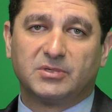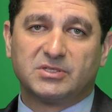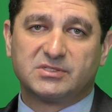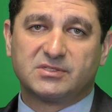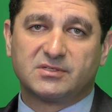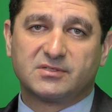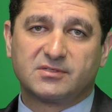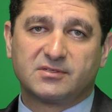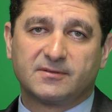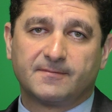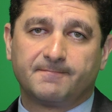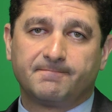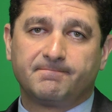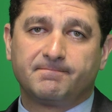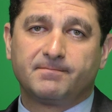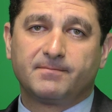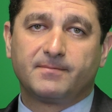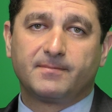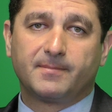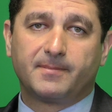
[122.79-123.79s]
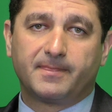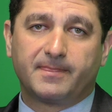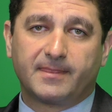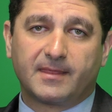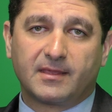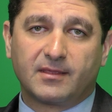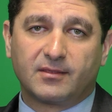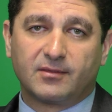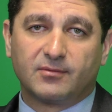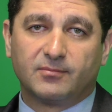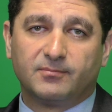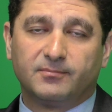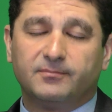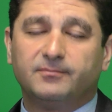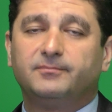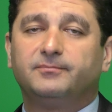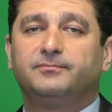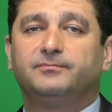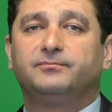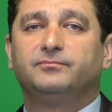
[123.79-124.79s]
business. Thank you.
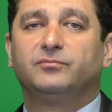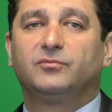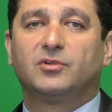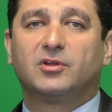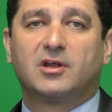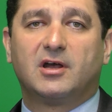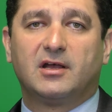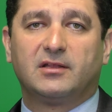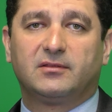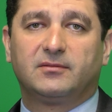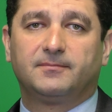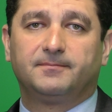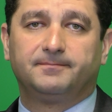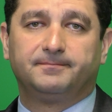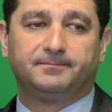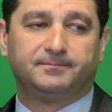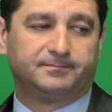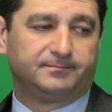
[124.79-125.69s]
Cut.